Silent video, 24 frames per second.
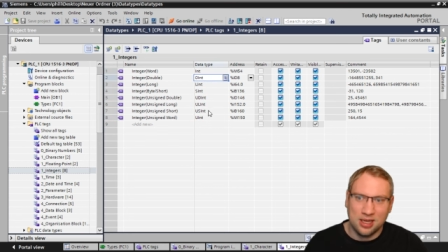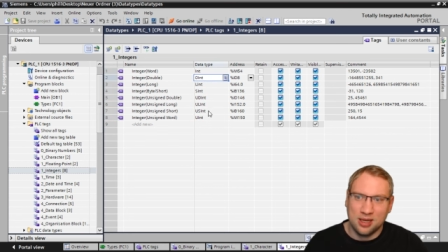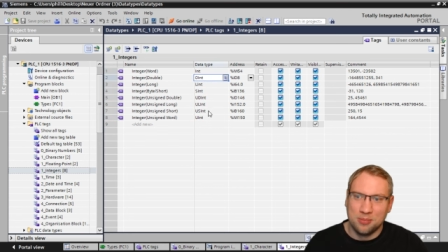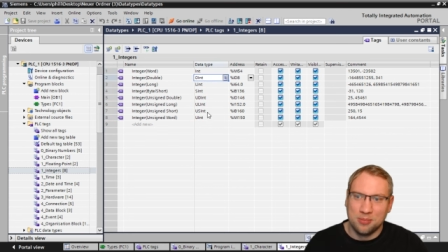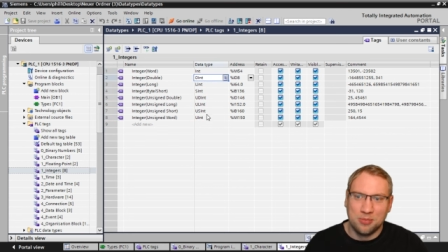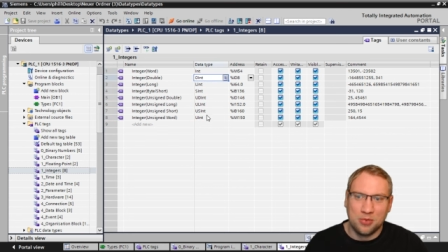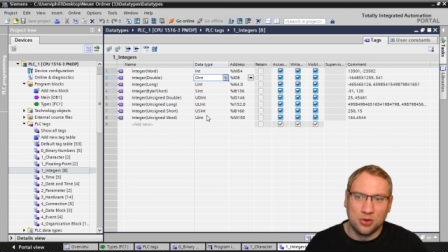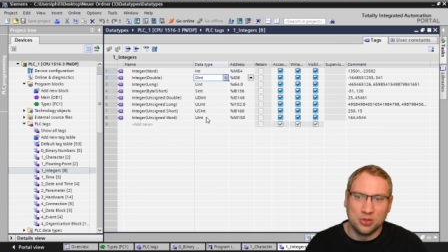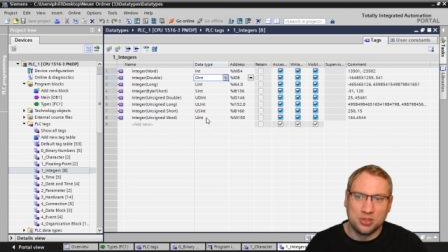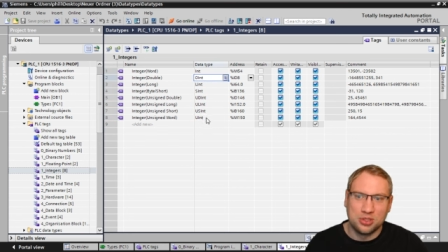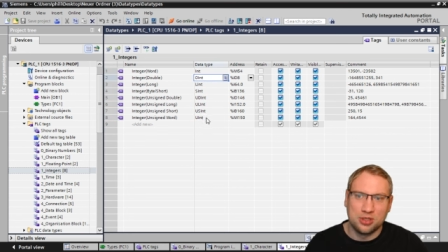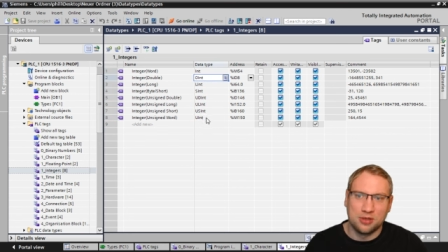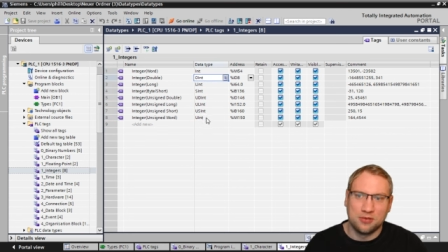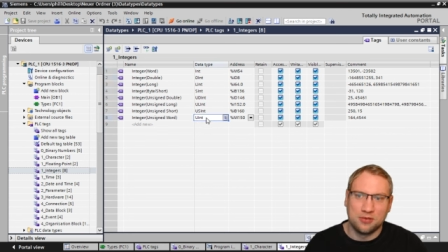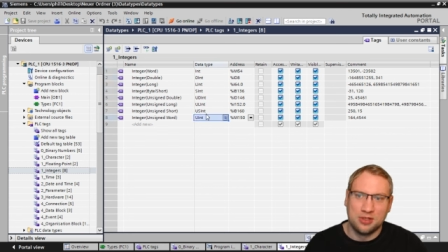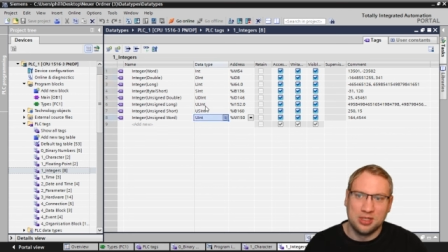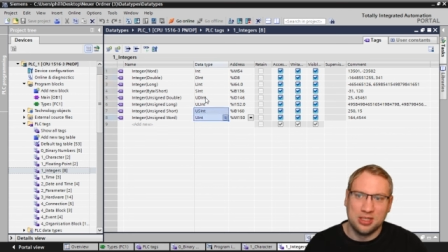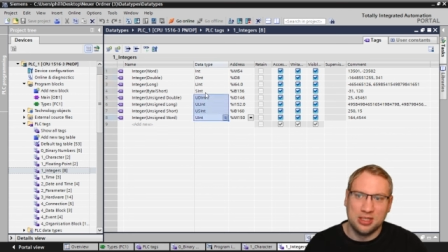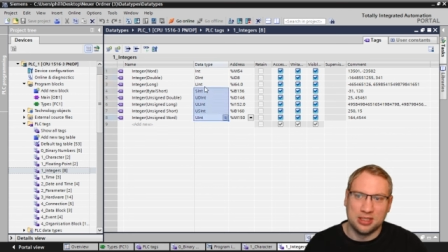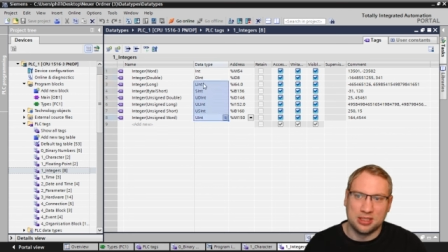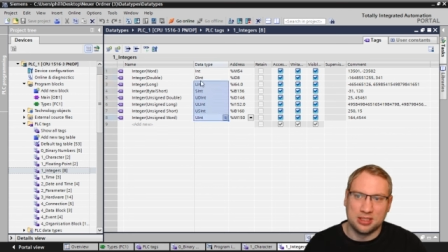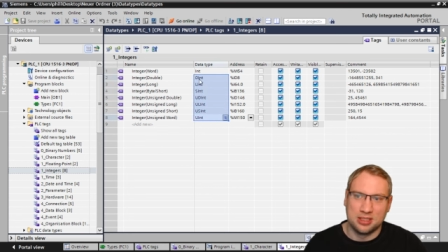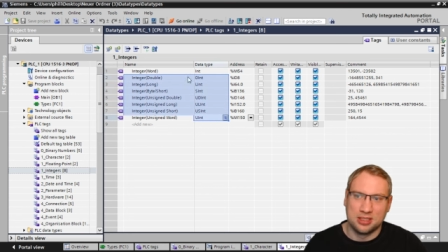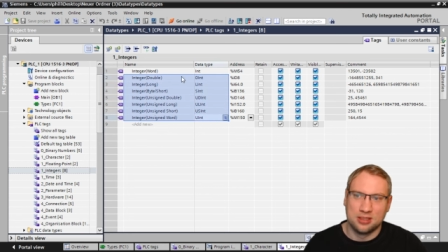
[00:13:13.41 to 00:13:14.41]
Most of
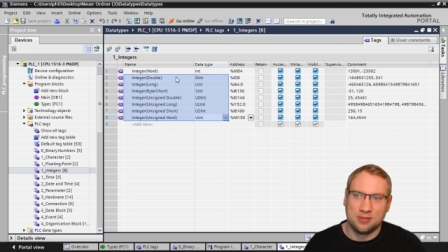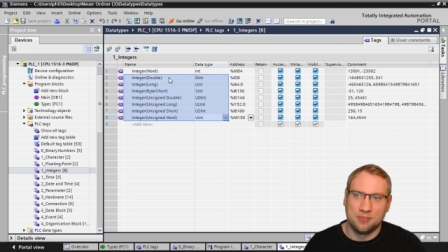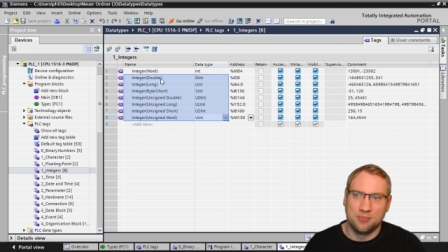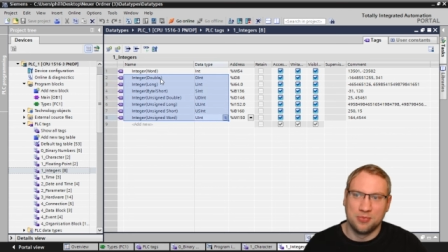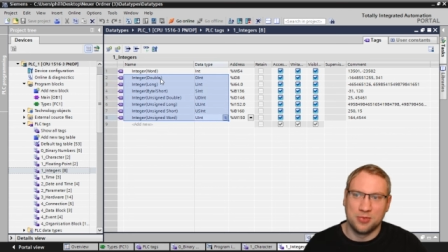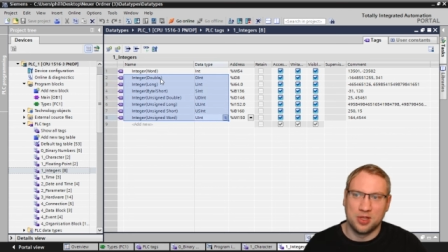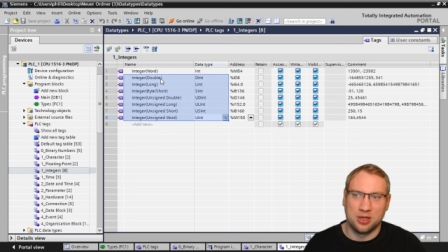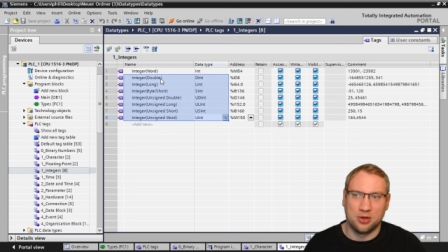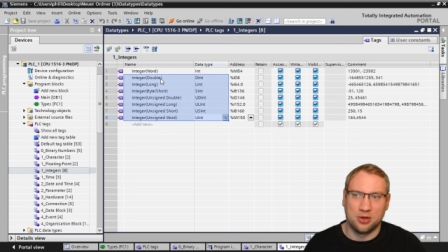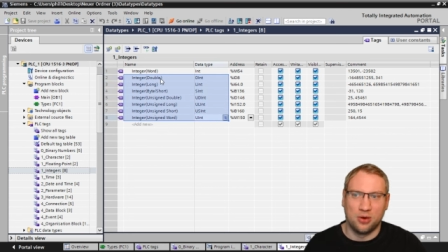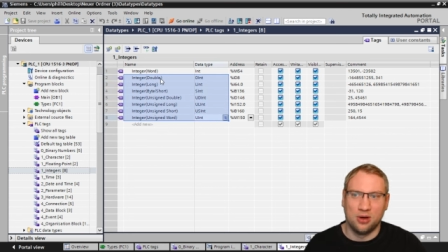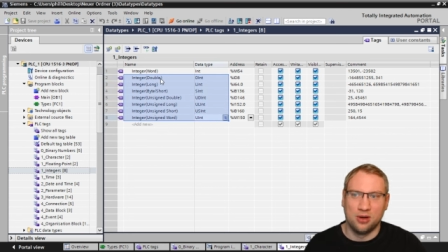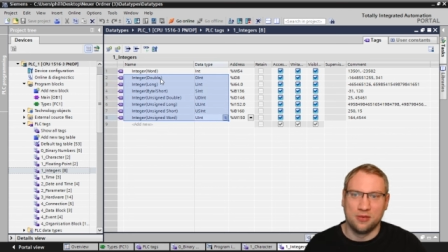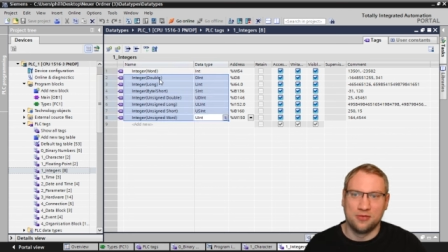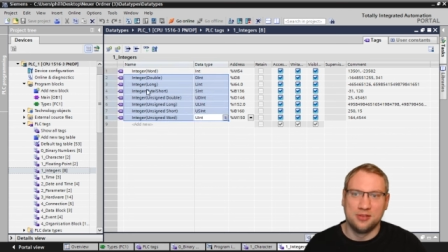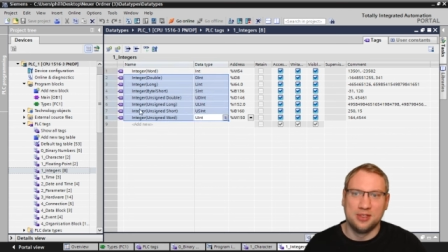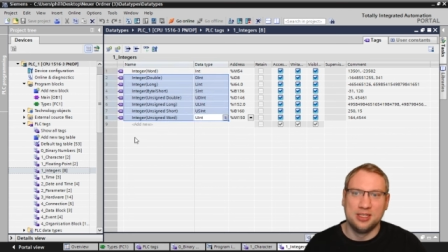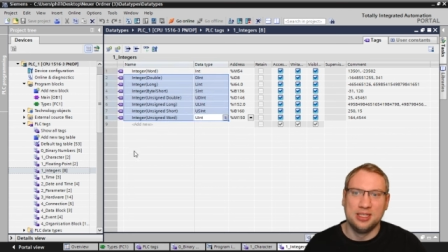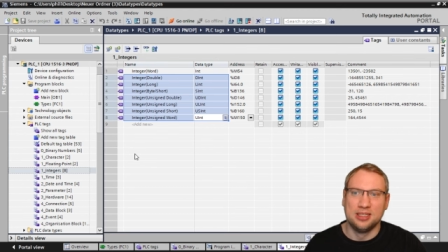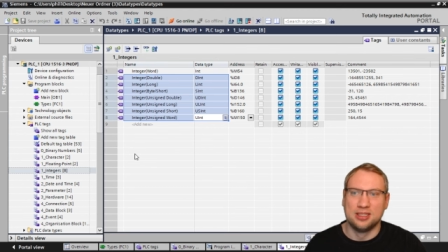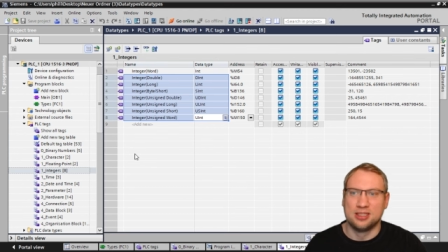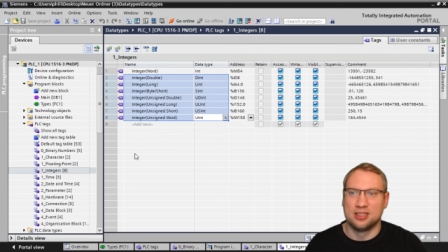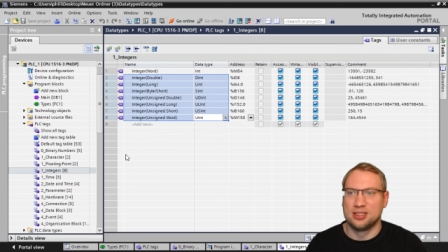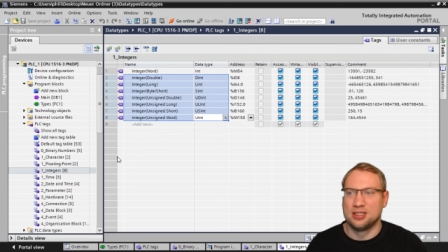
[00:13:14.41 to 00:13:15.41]
these, like all of
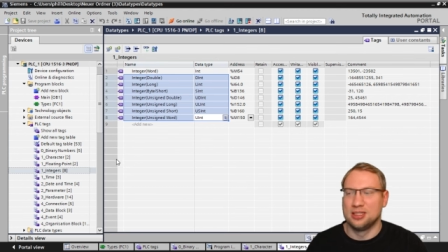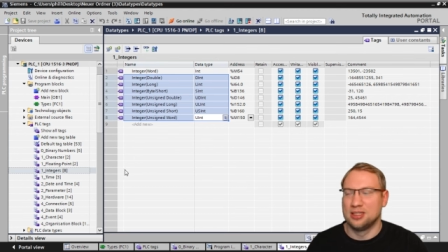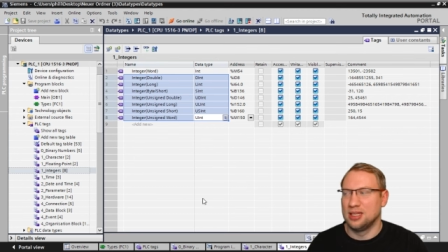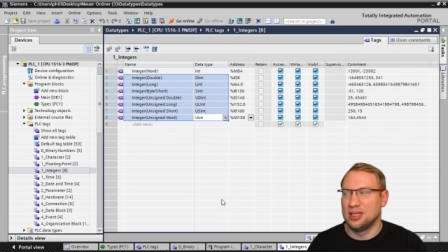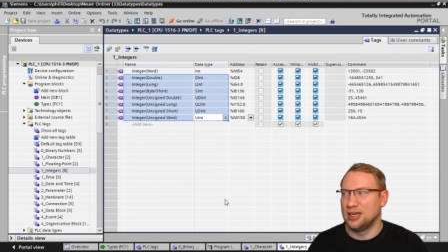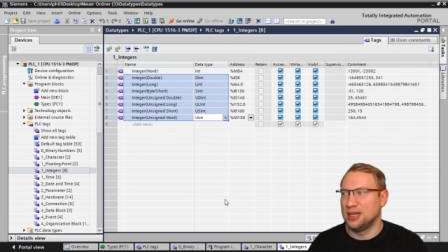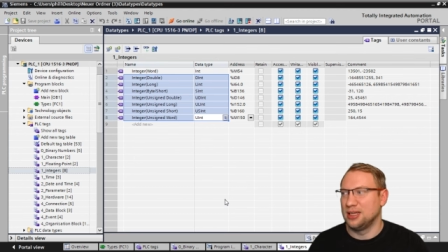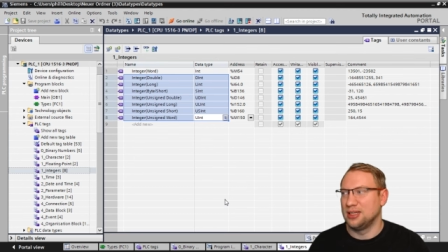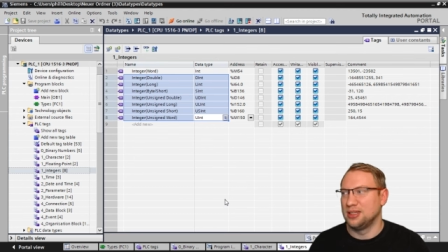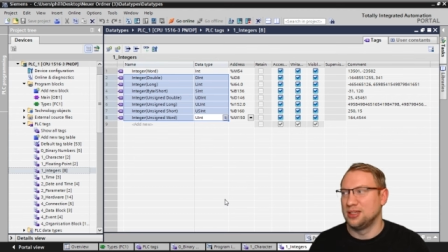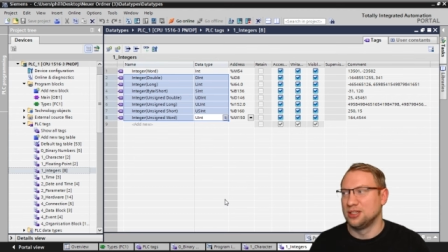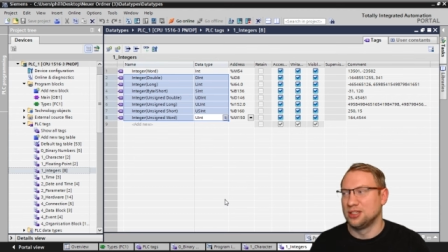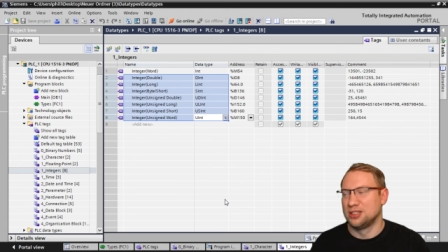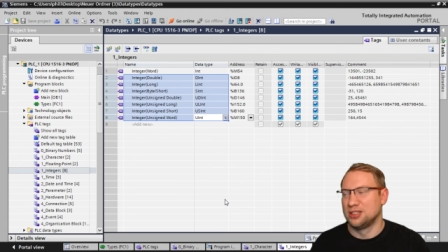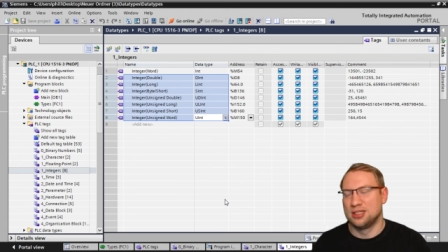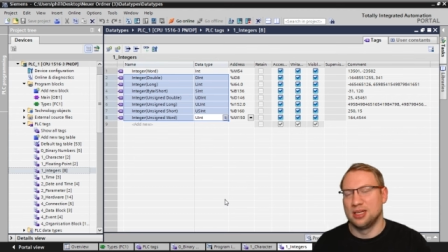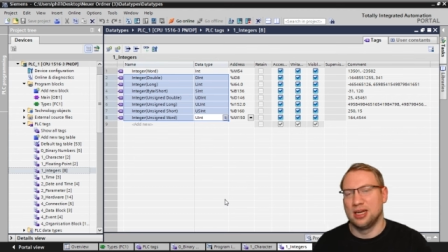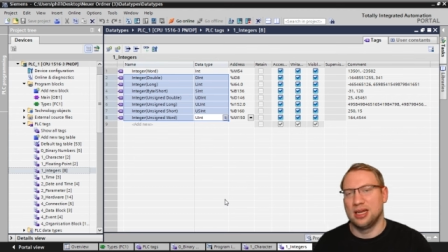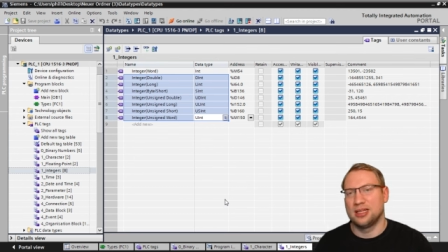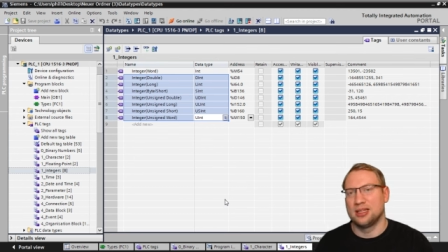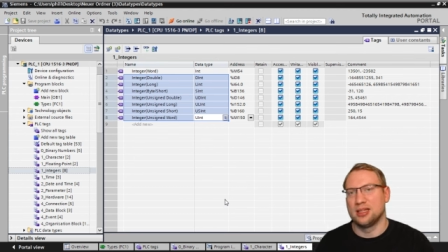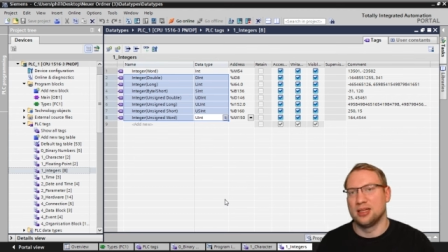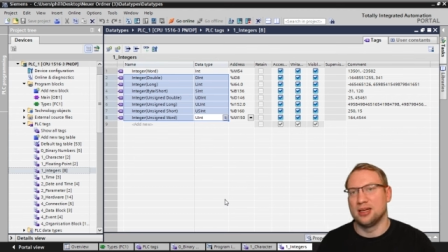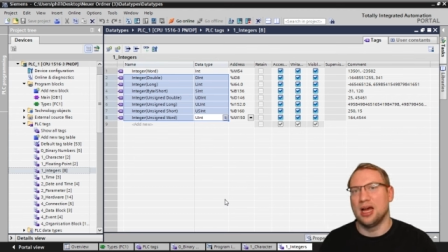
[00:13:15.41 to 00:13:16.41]
these that I just
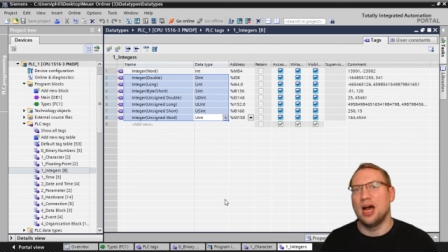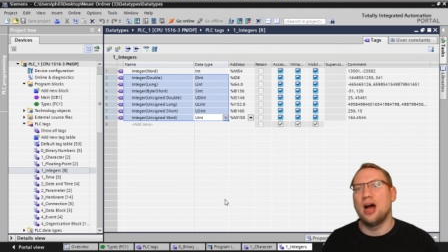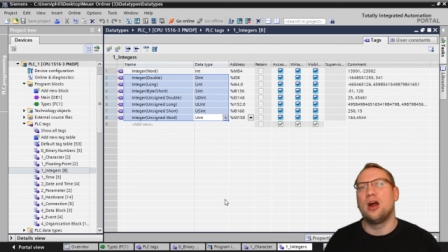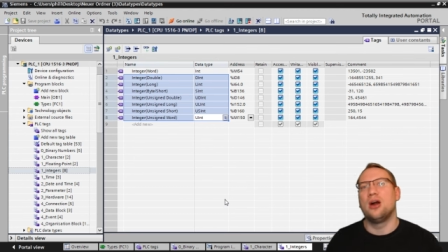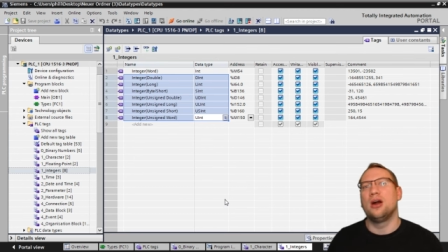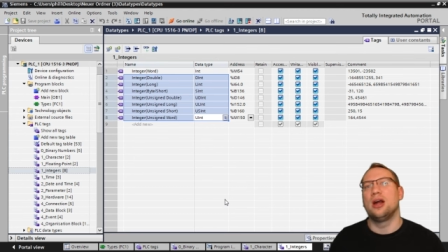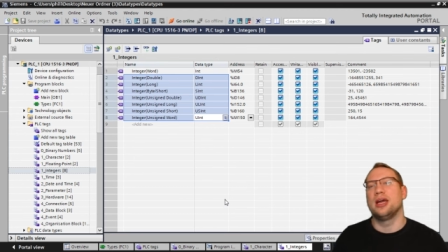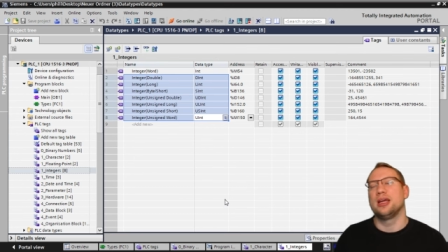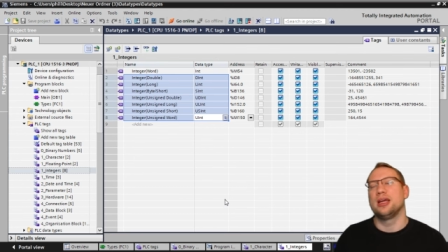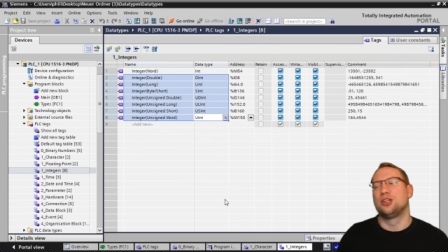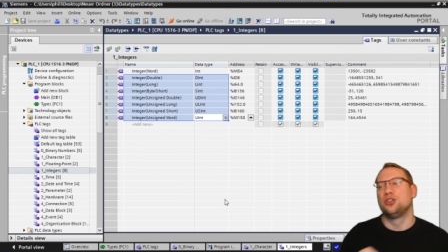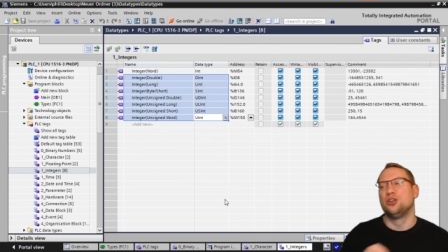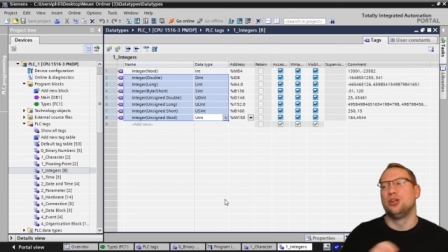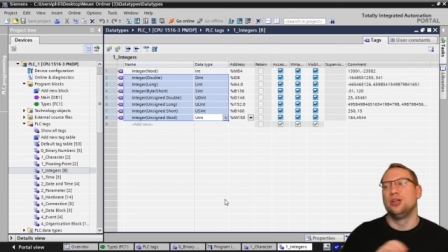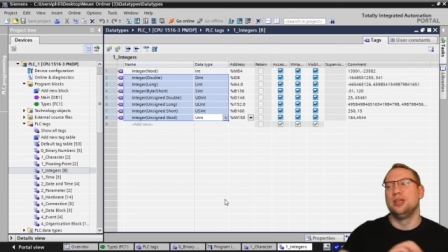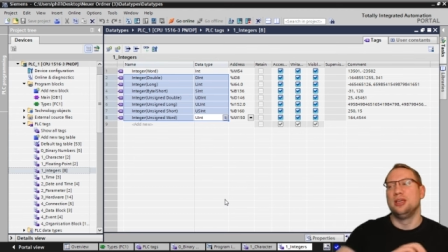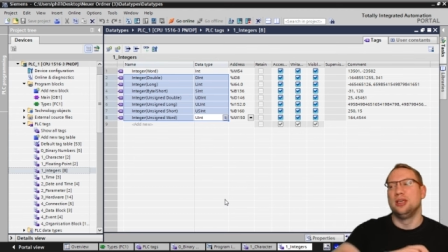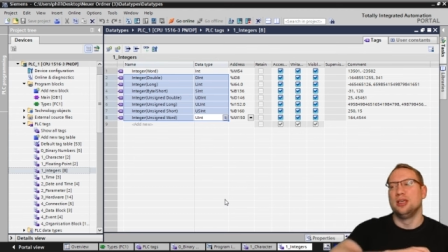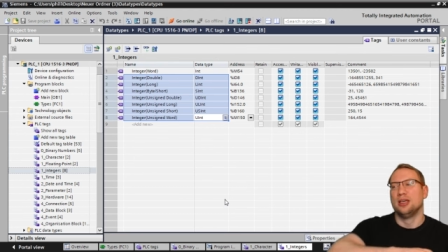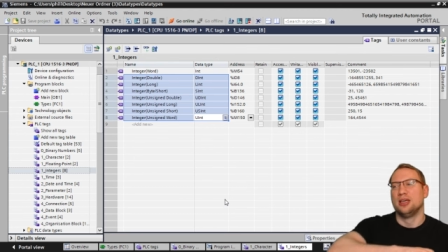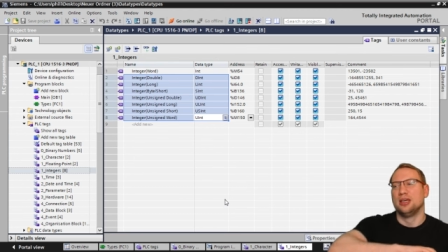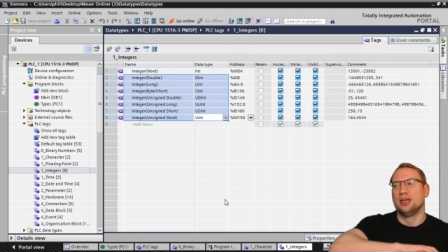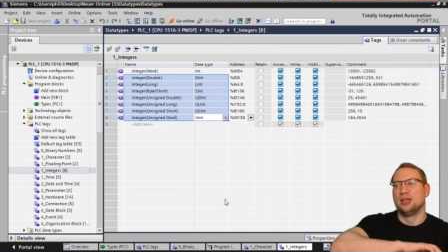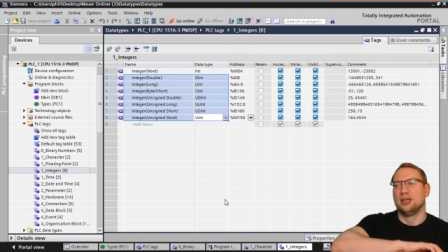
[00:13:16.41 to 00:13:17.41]
selected, are actually